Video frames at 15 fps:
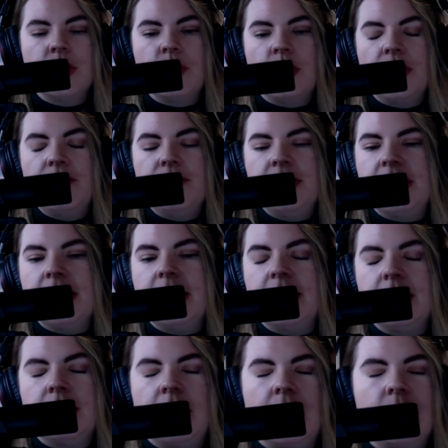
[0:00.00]
one
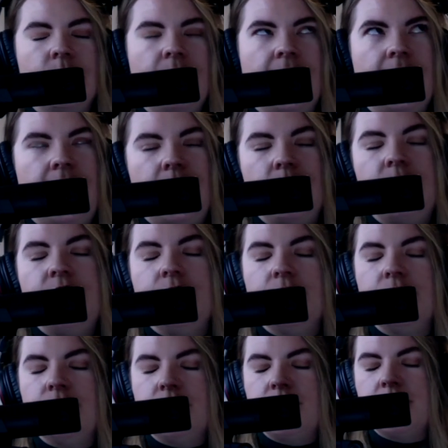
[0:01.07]
visit uh, when I came
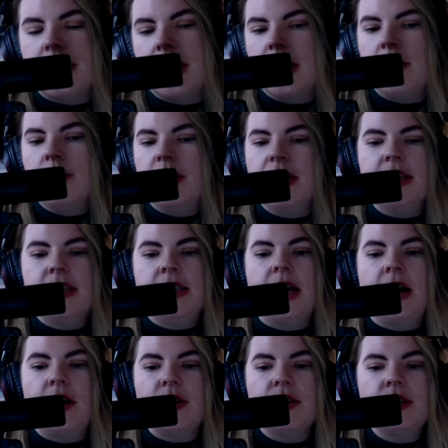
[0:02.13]
to to visit him at his
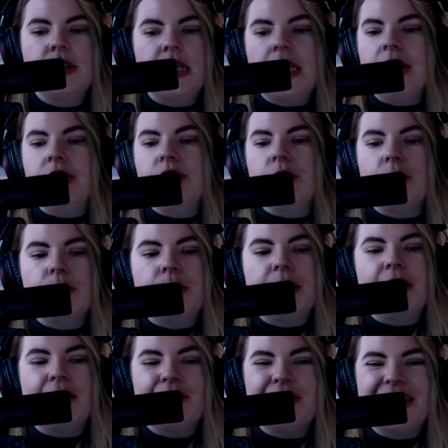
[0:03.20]
house, he showed
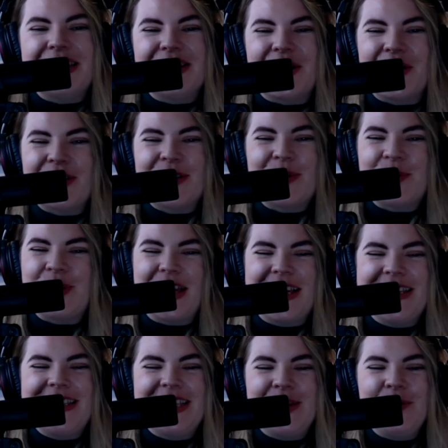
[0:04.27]
me all these art supplies